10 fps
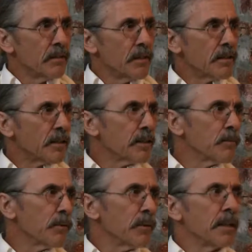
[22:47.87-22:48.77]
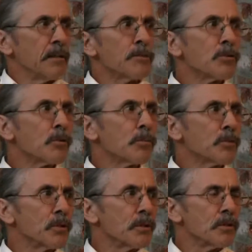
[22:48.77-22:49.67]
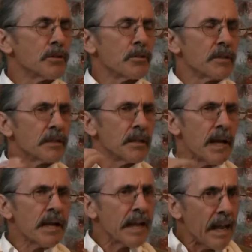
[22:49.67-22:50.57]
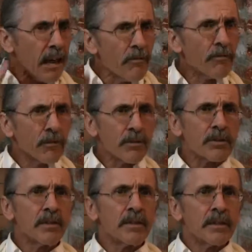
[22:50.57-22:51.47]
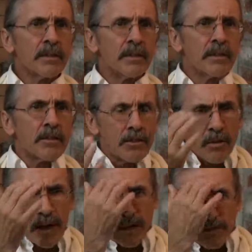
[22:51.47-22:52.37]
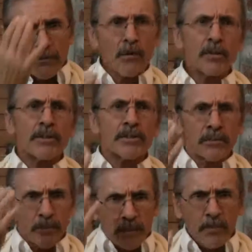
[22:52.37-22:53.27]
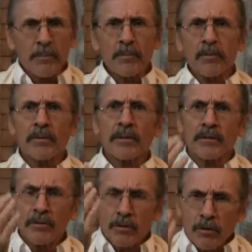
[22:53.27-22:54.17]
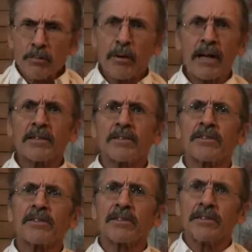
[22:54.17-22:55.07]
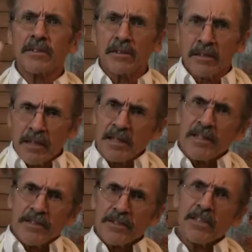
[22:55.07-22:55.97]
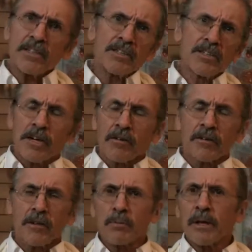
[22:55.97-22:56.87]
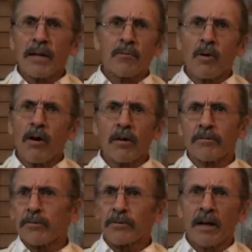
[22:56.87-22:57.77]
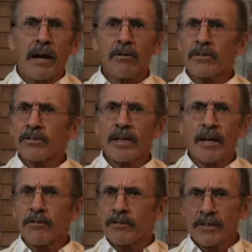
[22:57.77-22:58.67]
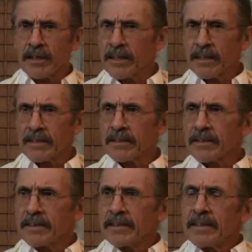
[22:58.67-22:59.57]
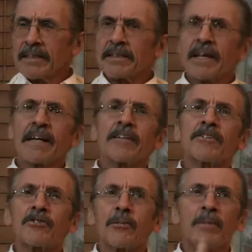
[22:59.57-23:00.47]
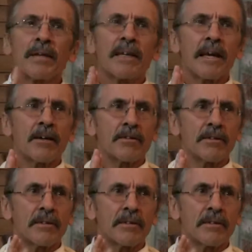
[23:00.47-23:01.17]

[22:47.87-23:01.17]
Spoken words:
It's a complete absorption. So it's not an effort to try to focus and remember and do your practices and sit and stare at the blank wall for hours and hours at end. It's not a stripping down.